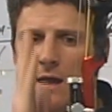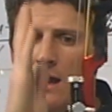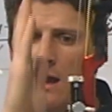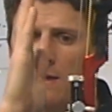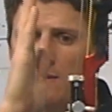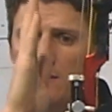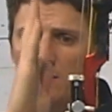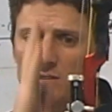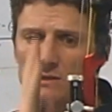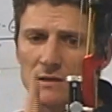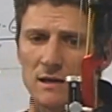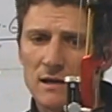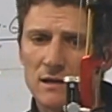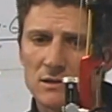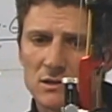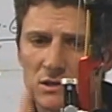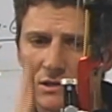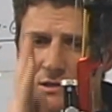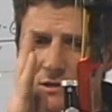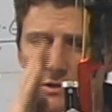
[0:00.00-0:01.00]
and this thing
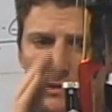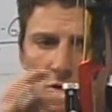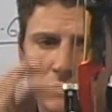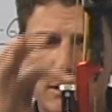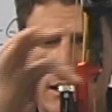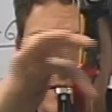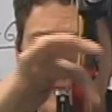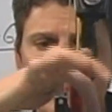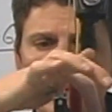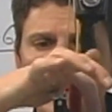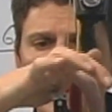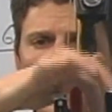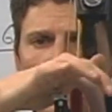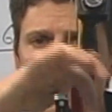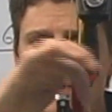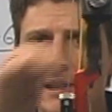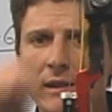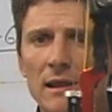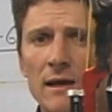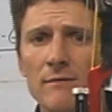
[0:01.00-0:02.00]
is still straight up and down
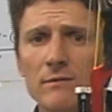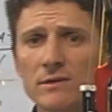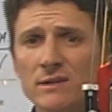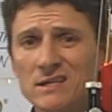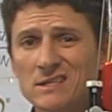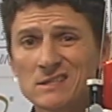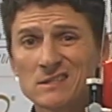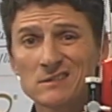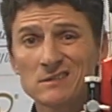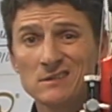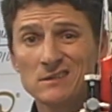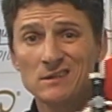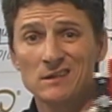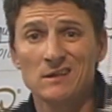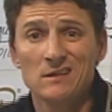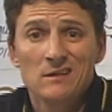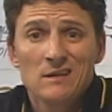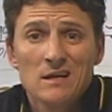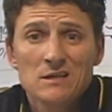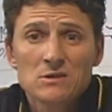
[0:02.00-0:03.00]
when I level this,
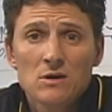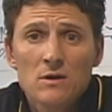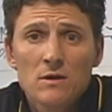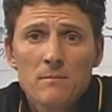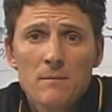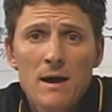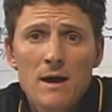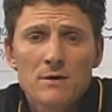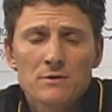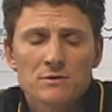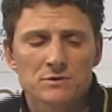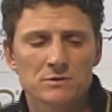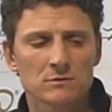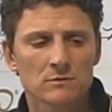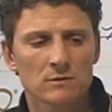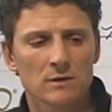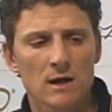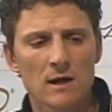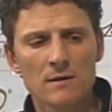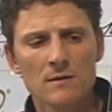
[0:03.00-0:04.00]
that's all that matters,
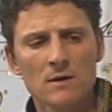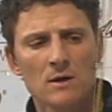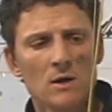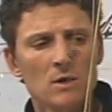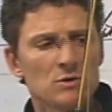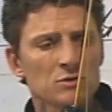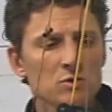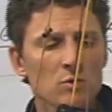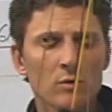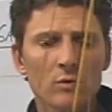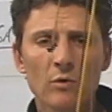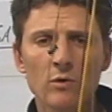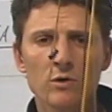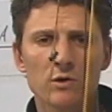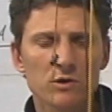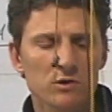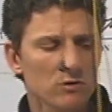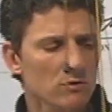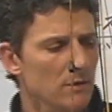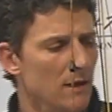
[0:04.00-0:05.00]
okay? So in order
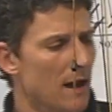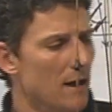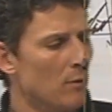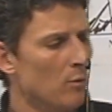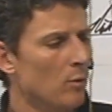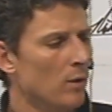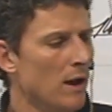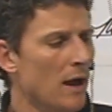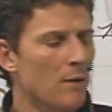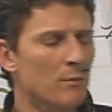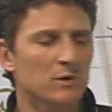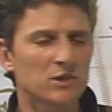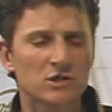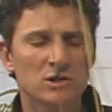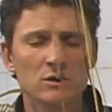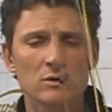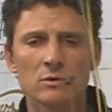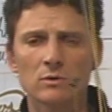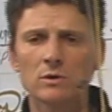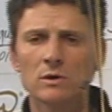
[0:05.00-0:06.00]
to do that, what I would
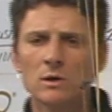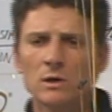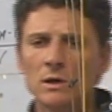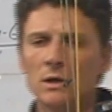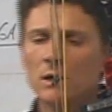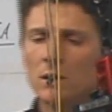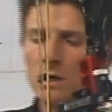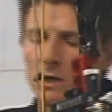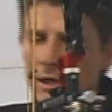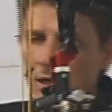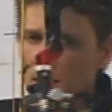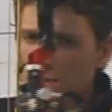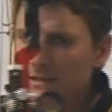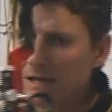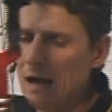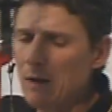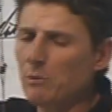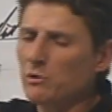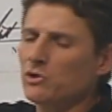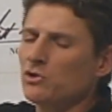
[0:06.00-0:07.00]
do is
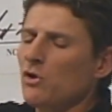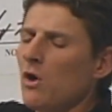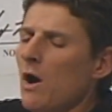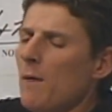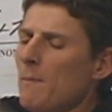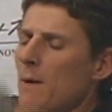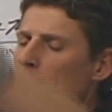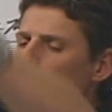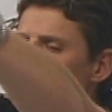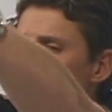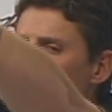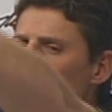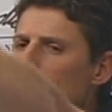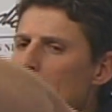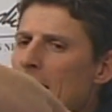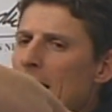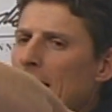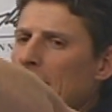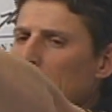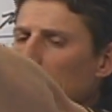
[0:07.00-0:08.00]
I would draw my bow
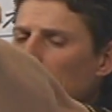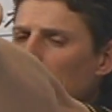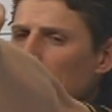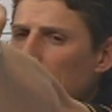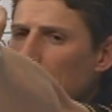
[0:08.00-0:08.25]
back,